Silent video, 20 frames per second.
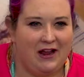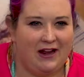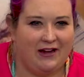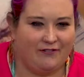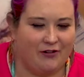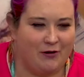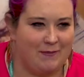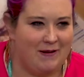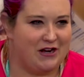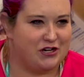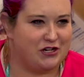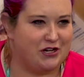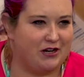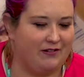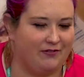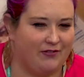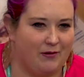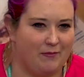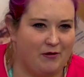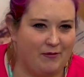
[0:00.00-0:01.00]
information
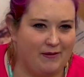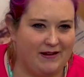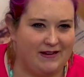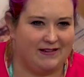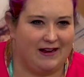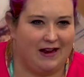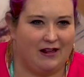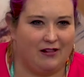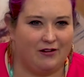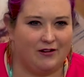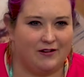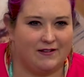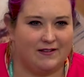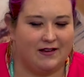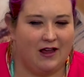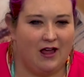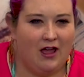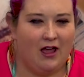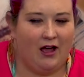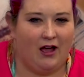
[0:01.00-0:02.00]
from the retailers.
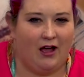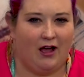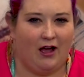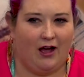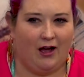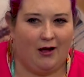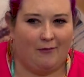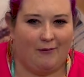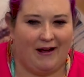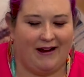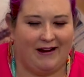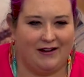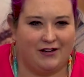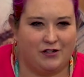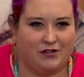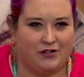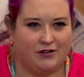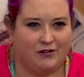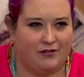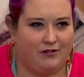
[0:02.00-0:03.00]
I
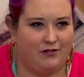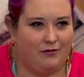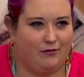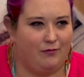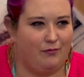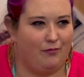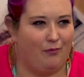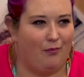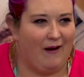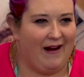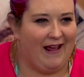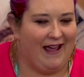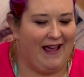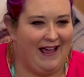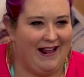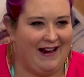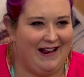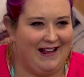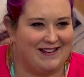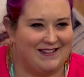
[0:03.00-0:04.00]
went
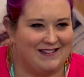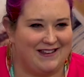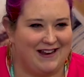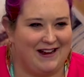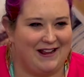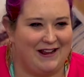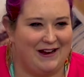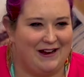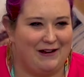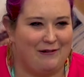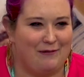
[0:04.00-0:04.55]
ahead and sent in,